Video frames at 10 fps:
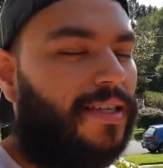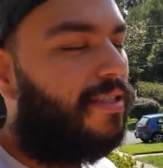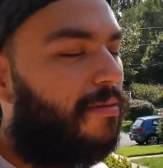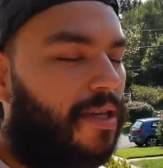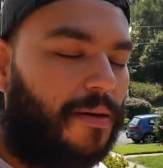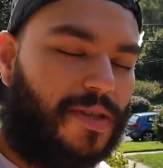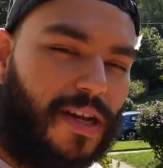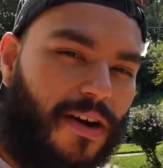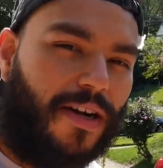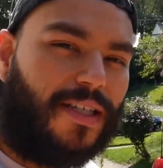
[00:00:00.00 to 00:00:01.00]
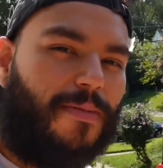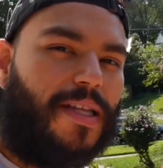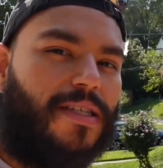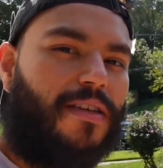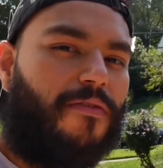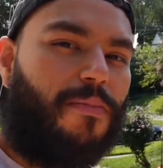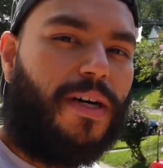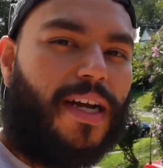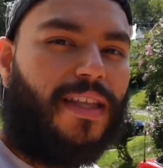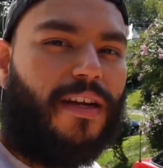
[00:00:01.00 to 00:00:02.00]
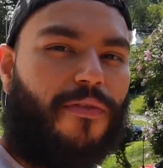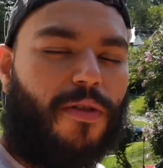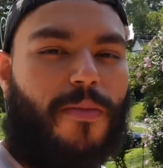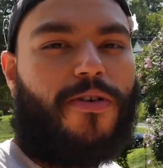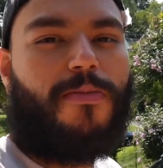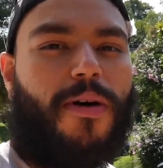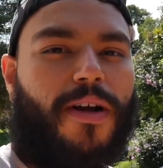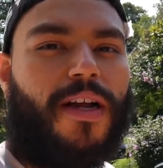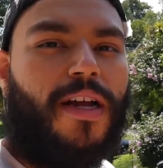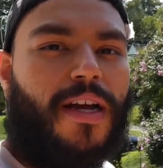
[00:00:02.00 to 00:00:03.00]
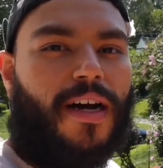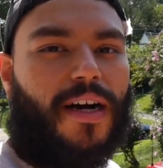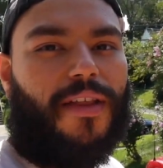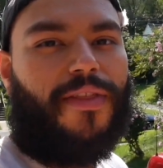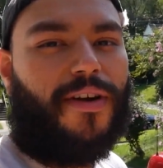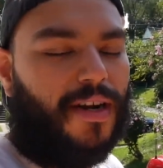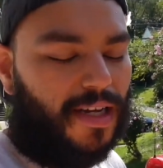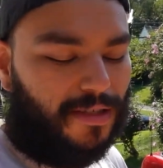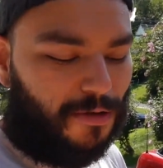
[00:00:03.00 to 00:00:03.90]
Sometimes they are expensive, but I think for the most part, they're not too